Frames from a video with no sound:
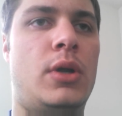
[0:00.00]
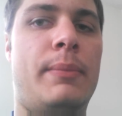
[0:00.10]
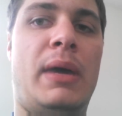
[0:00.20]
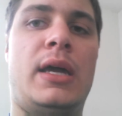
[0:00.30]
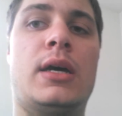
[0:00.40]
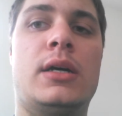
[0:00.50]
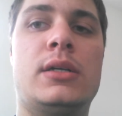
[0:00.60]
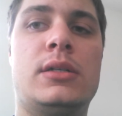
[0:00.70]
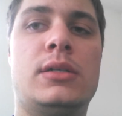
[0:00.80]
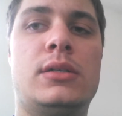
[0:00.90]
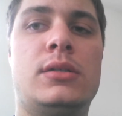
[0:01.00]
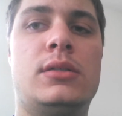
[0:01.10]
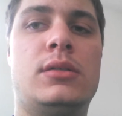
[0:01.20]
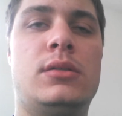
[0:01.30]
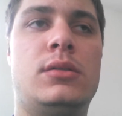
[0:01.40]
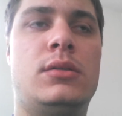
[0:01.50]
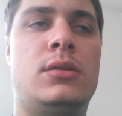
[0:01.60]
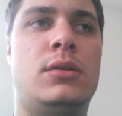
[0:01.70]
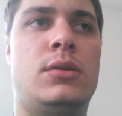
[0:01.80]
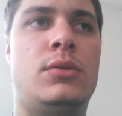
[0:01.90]
Mega,
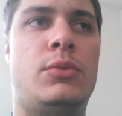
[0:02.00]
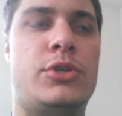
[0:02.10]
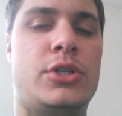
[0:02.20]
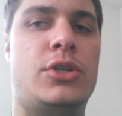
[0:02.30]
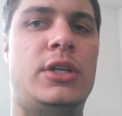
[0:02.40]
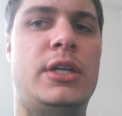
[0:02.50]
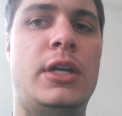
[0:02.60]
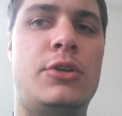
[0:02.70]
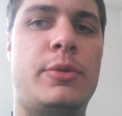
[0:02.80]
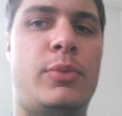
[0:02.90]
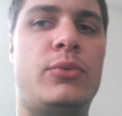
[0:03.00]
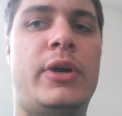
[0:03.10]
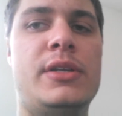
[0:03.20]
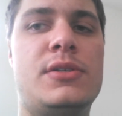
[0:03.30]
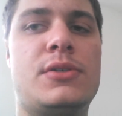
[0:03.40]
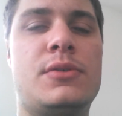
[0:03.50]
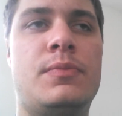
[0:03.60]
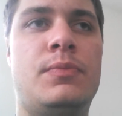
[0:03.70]
which I chained into triple reds,